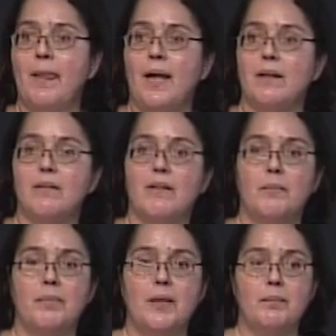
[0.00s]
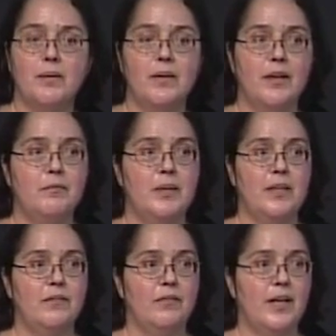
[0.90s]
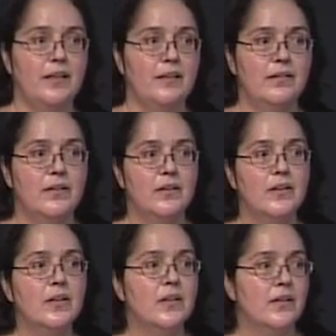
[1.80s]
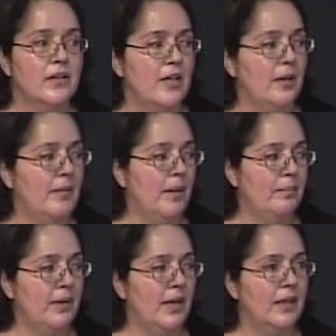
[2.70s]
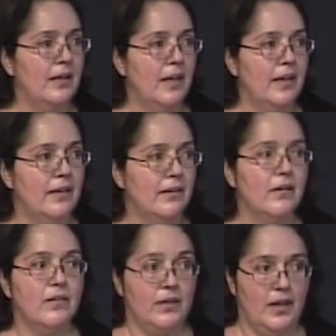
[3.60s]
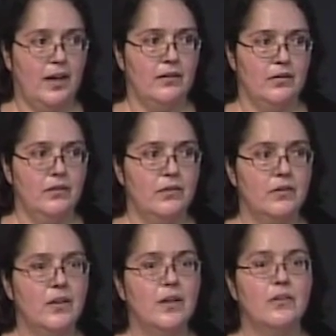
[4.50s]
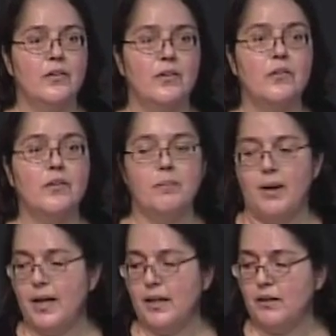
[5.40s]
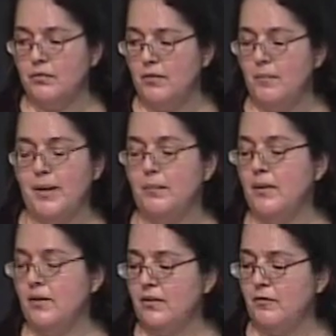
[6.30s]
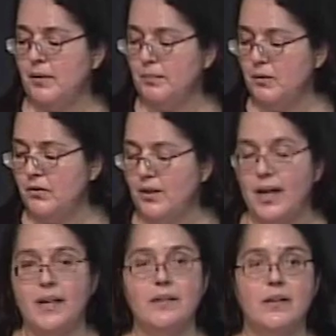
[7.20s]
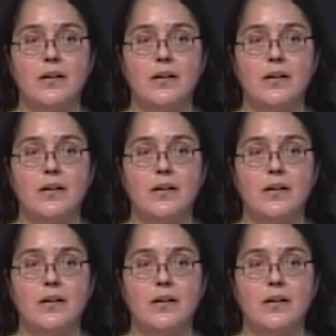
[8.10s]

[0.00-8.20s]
and some people have been invited to come up and light candles, just a symbolic remembrance of people who died.